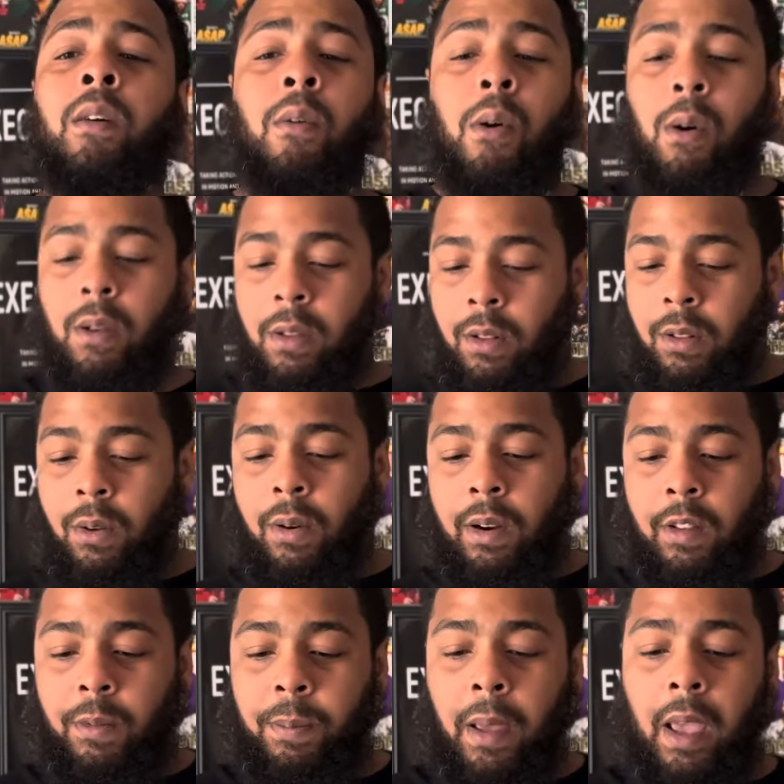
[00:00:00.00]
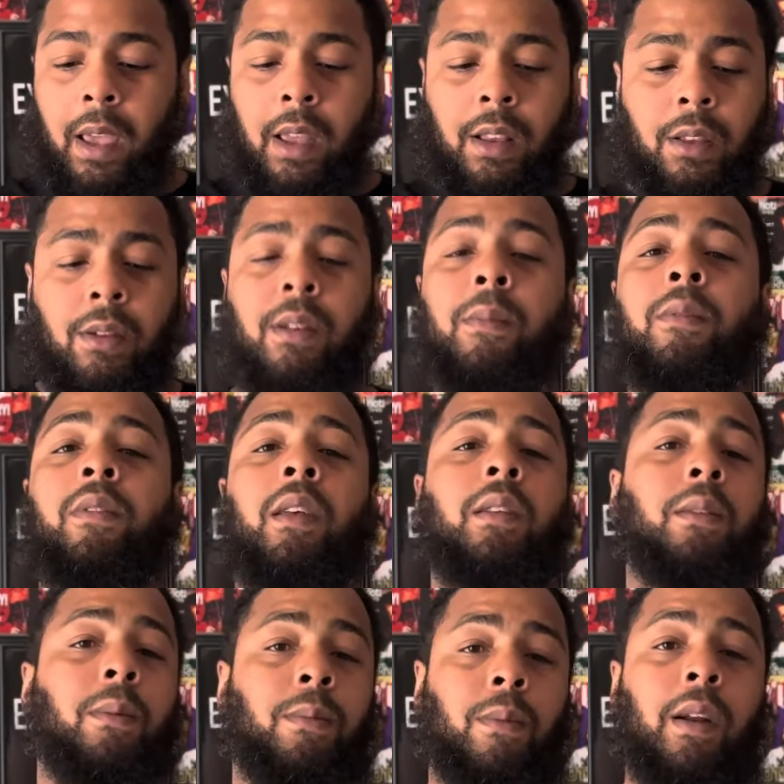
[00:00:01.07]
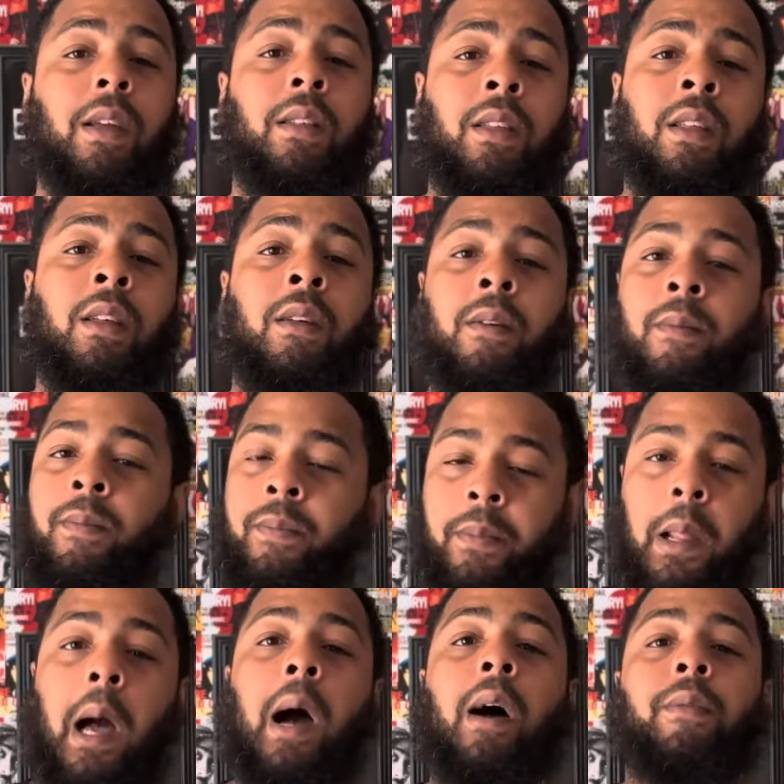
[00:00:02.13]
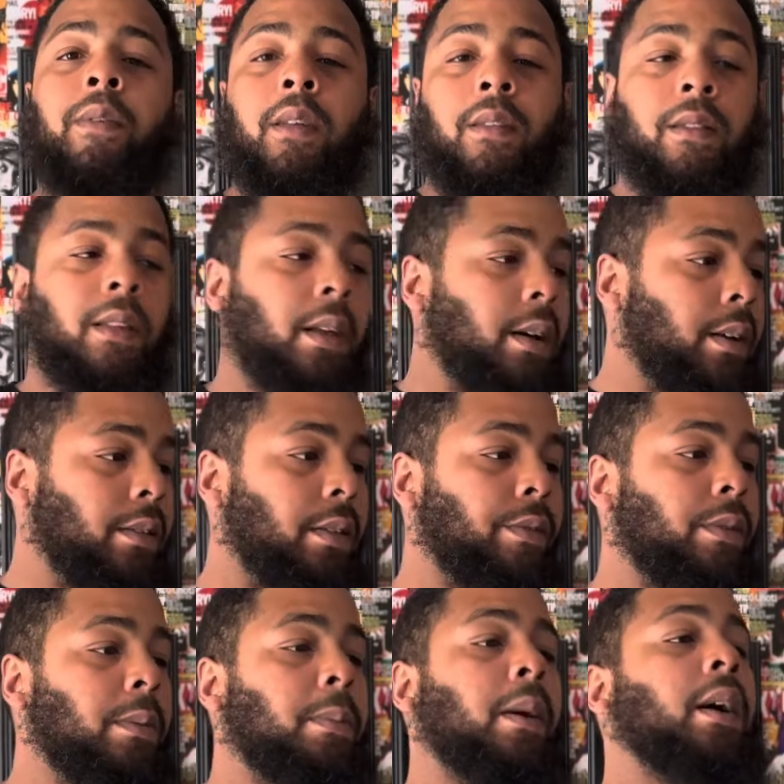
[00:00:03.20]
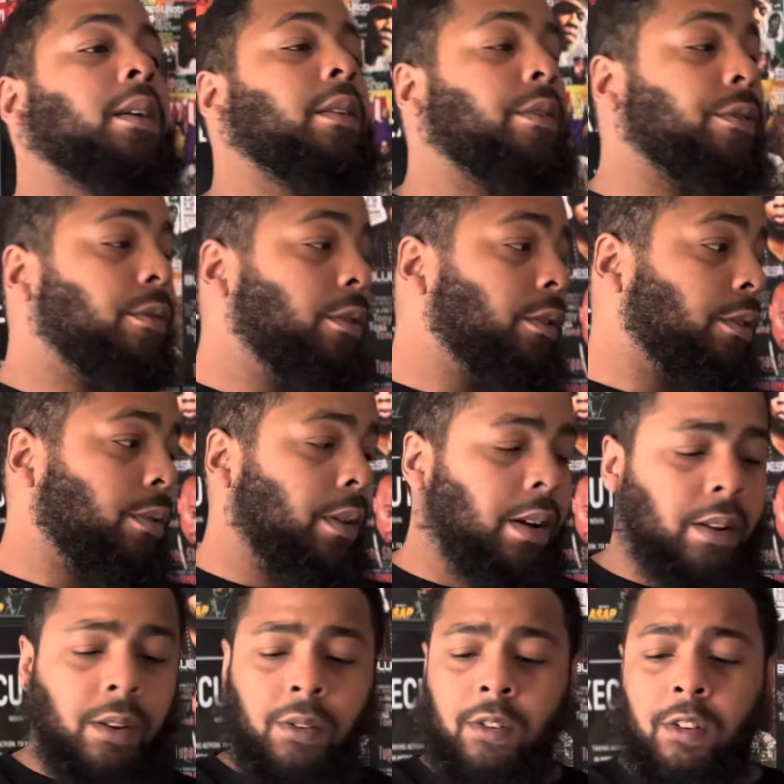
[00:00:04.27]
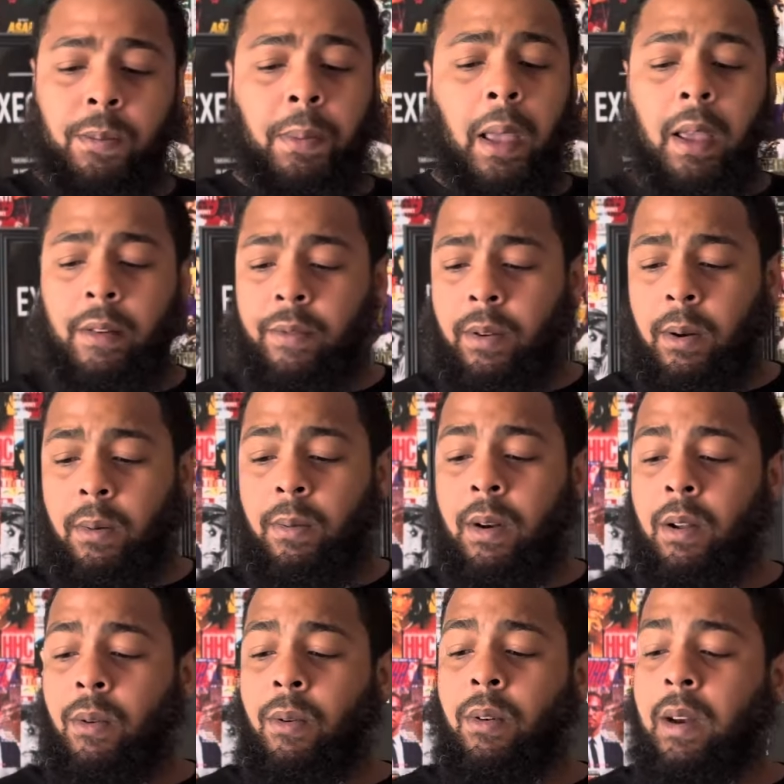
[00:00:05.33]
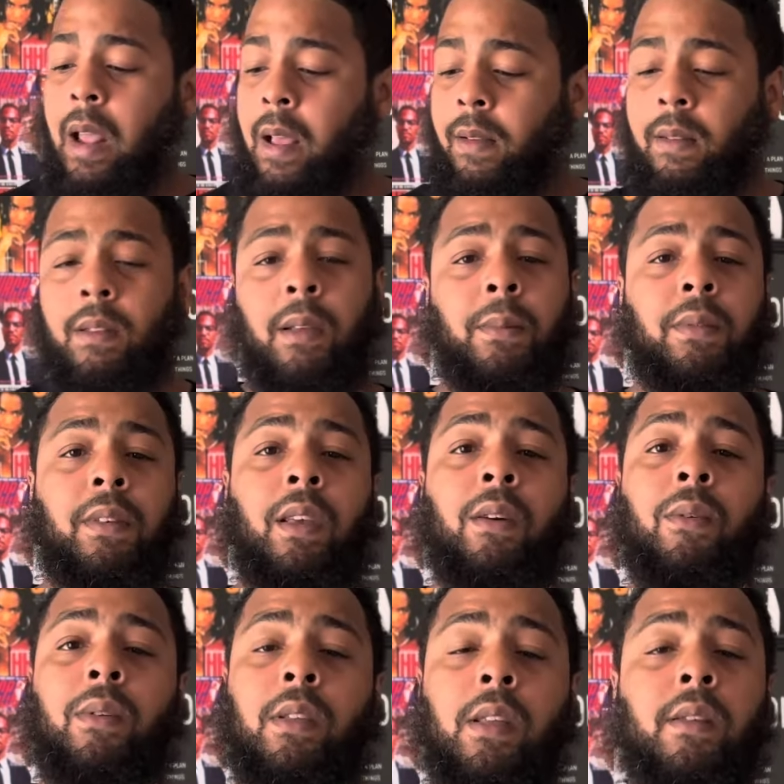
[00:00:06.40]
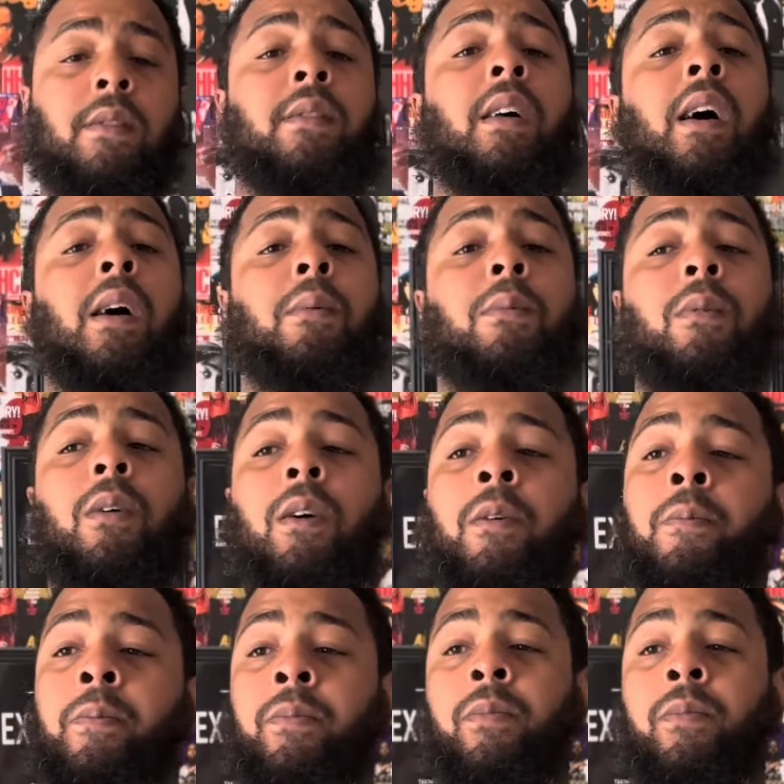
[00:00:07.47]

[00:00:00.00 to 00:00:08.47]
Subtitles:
All you doing is paying, you know what I'm saying, the rent, obviously, because if you buy your food truck, you just paying for the rent on that, you know what I'm saying, on your sidewalk.